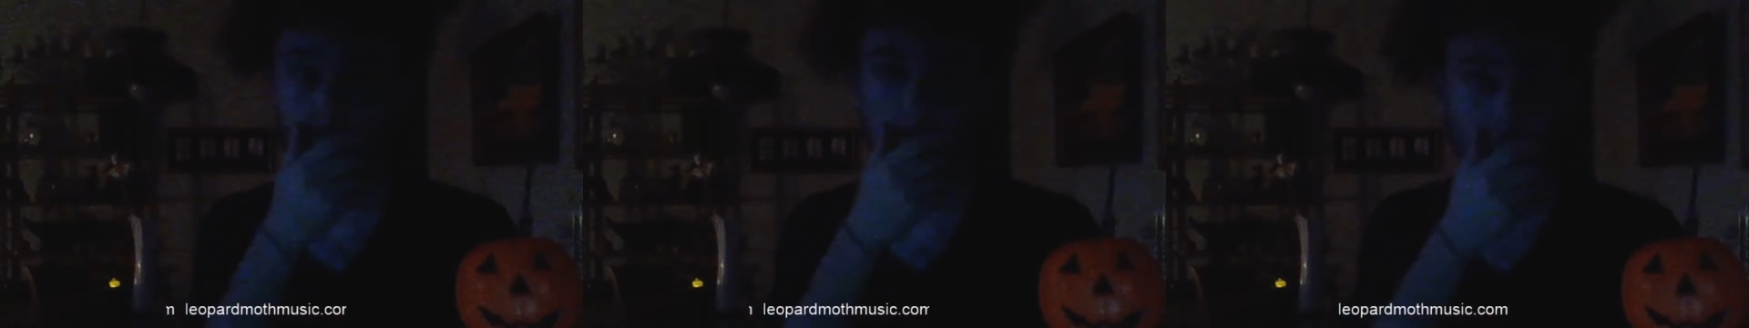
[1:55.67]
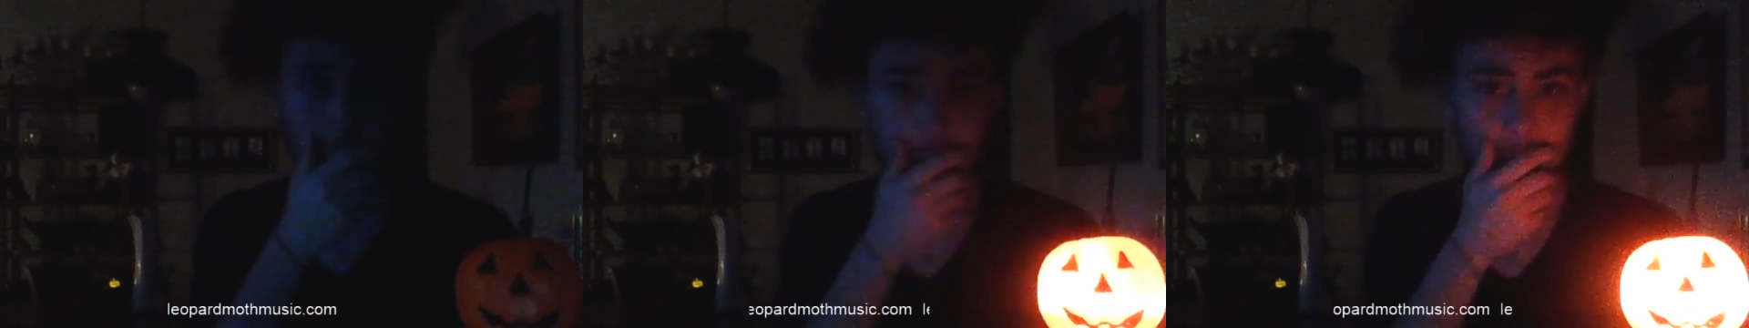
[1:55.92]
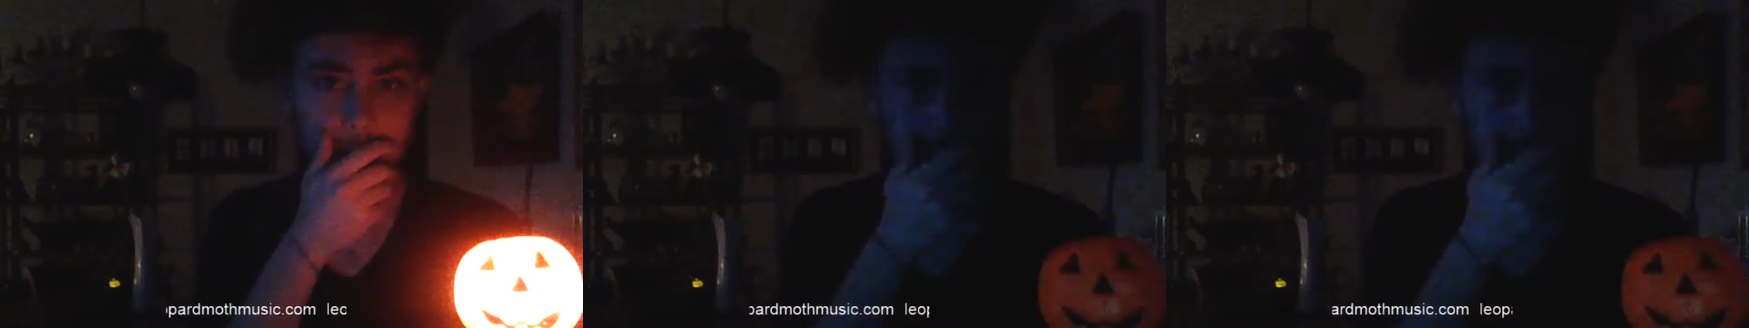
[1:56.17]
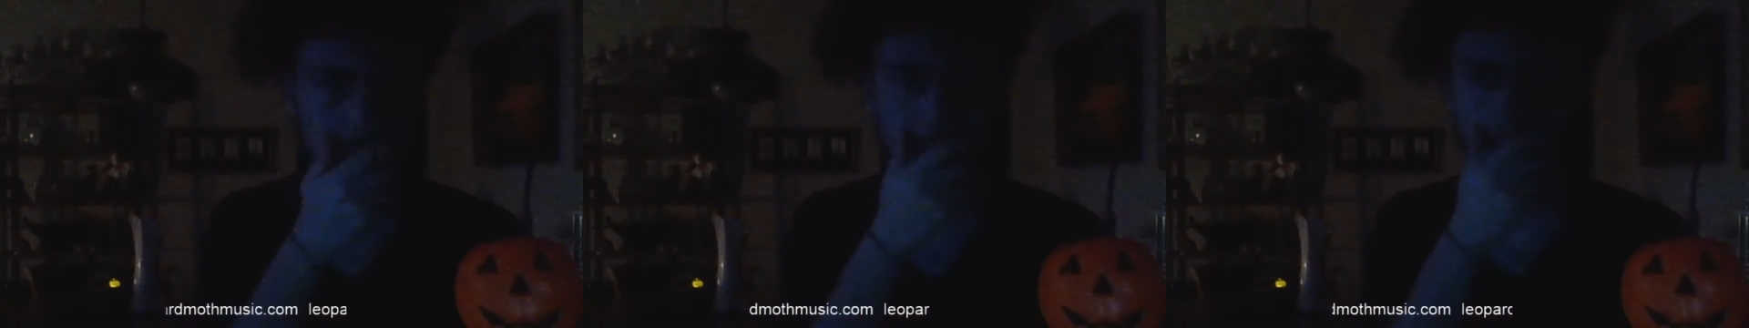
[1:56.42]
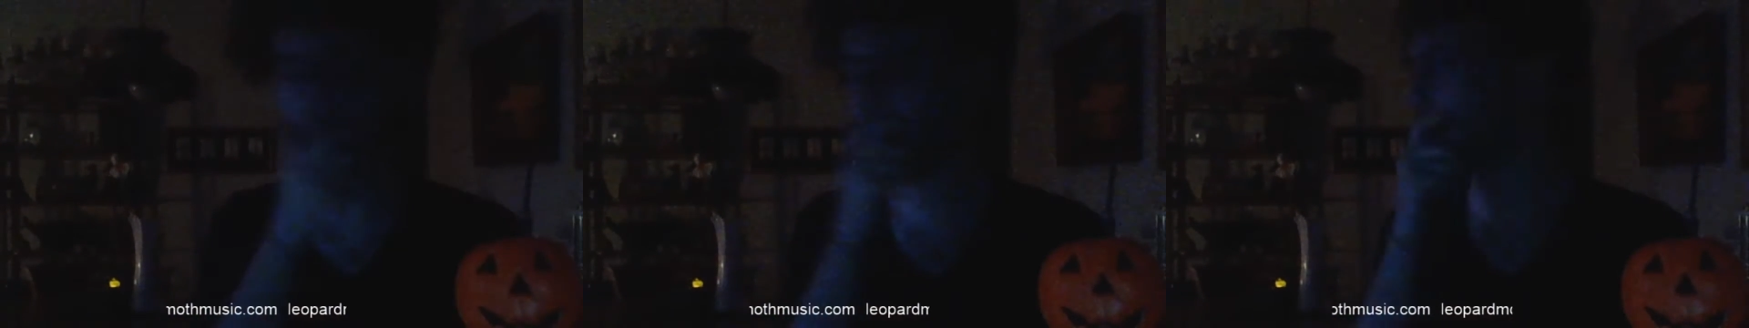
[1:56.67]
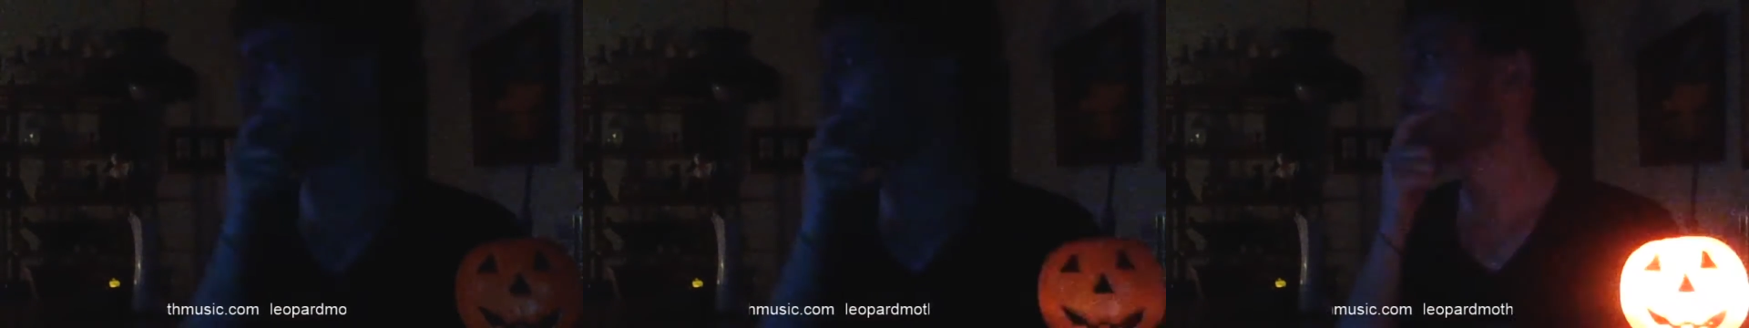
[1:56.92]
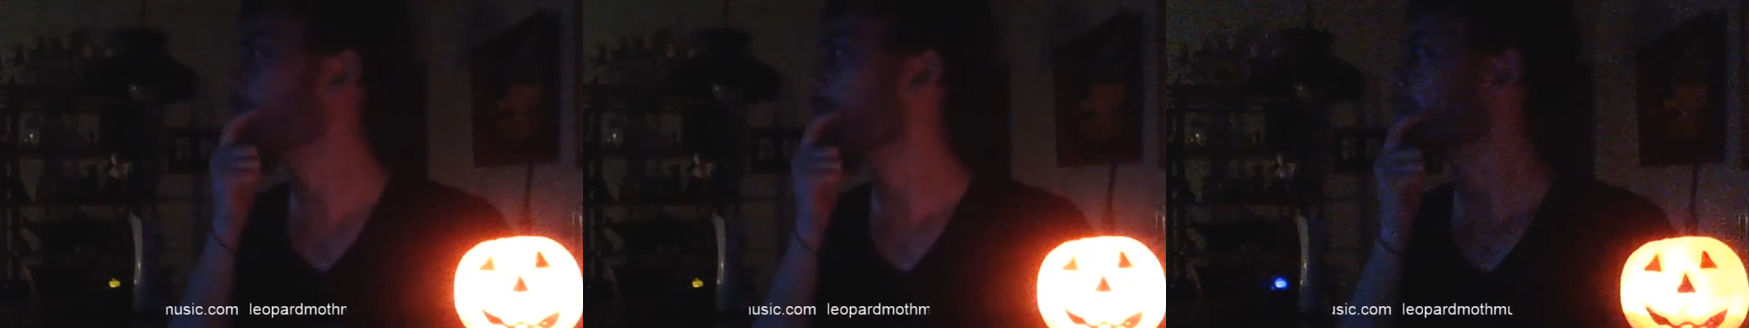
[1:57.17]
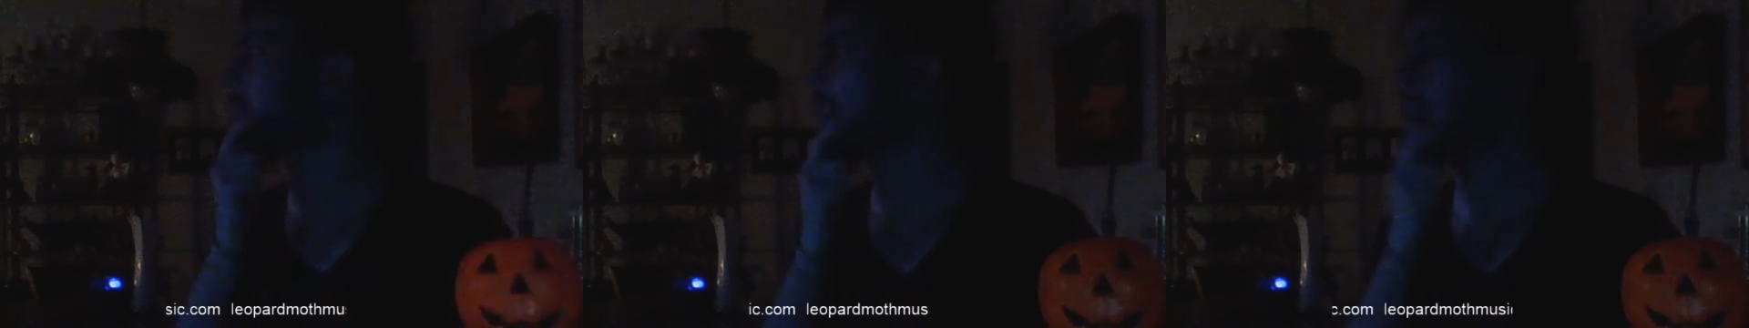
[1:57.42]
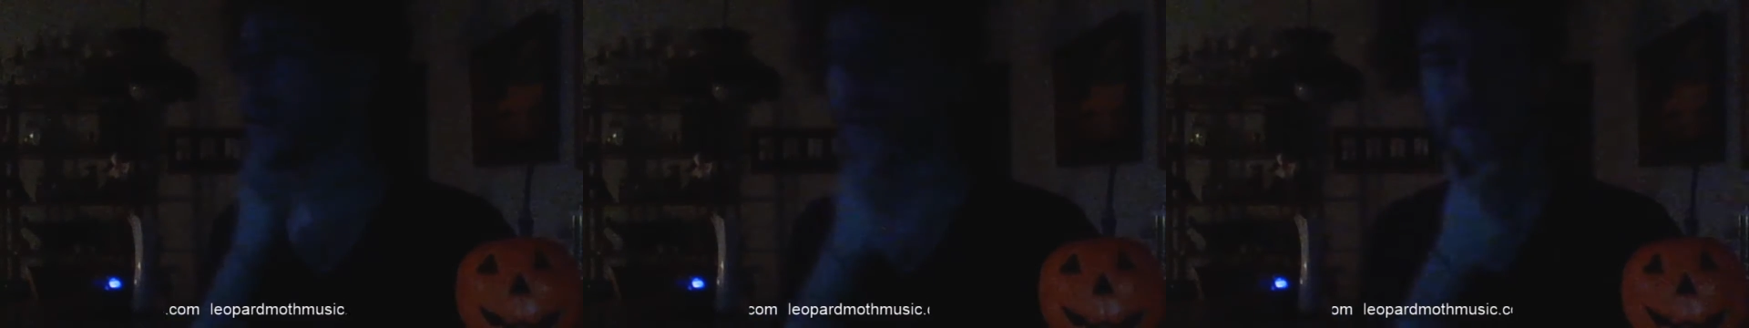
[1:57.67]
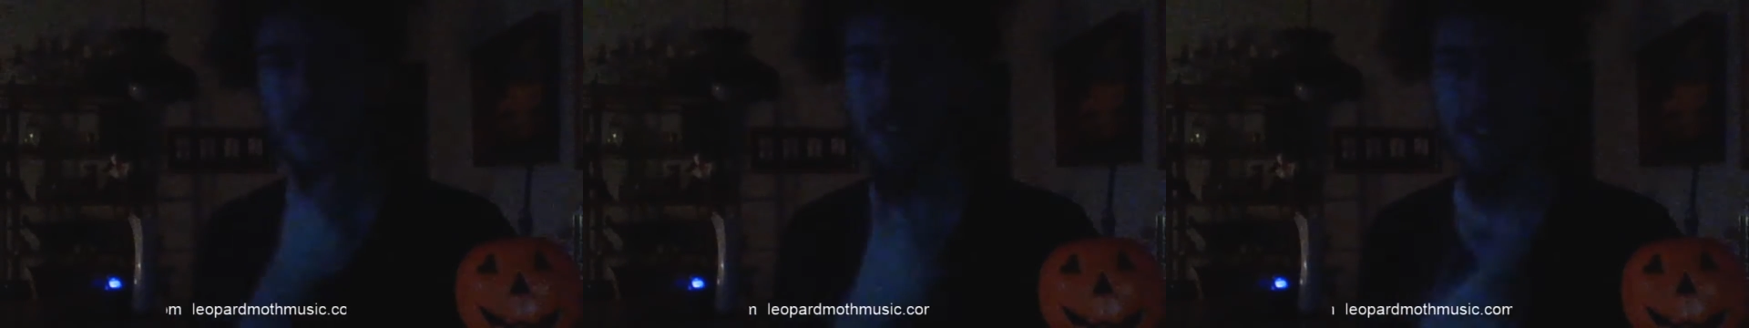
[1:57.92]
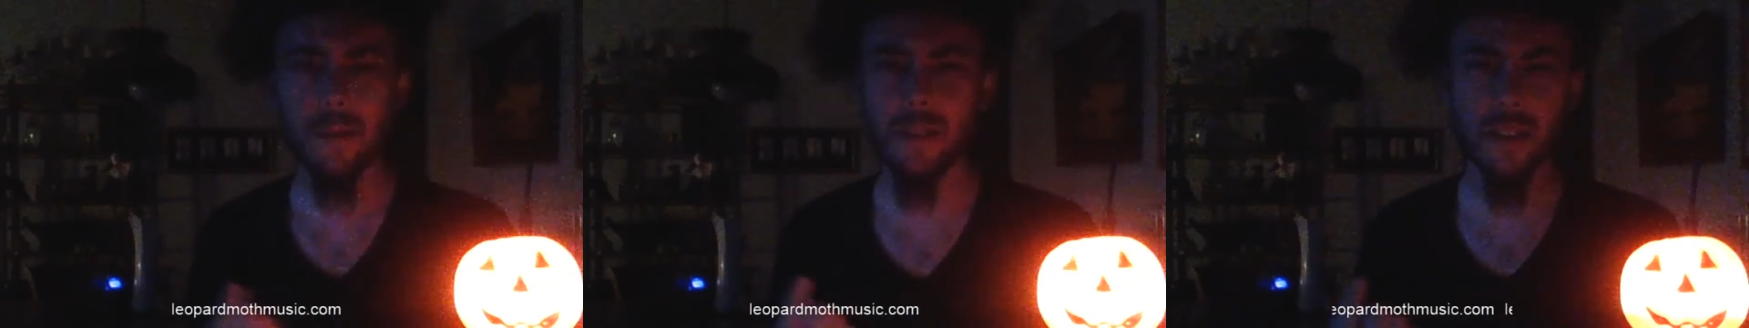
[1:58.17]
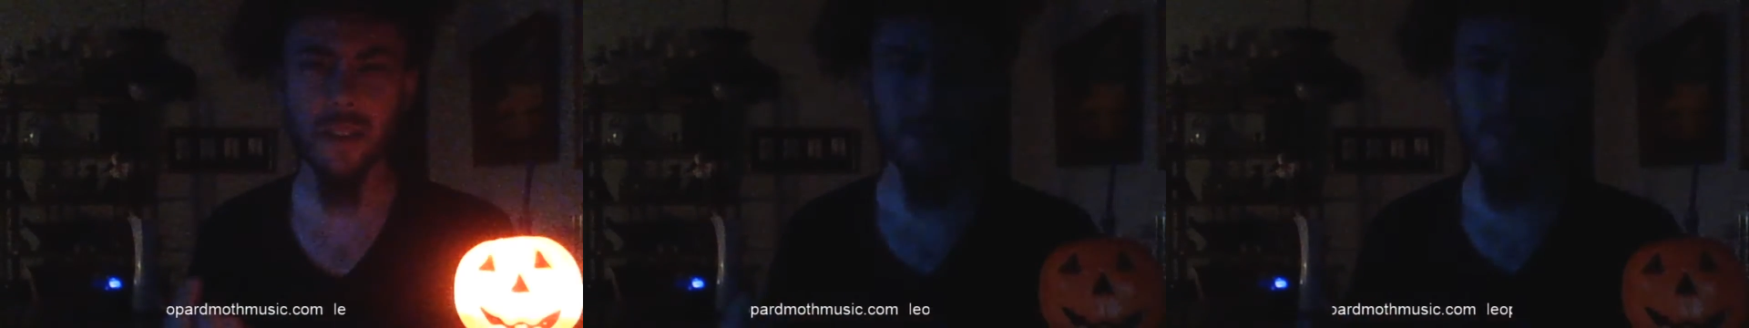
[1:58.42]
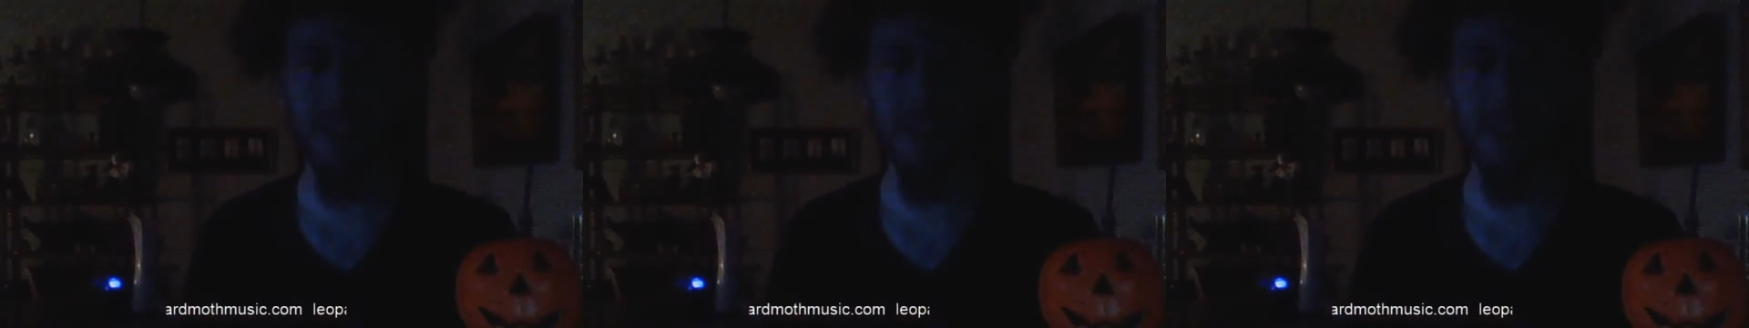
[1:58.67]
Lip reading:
Nobody's mouth can be seen.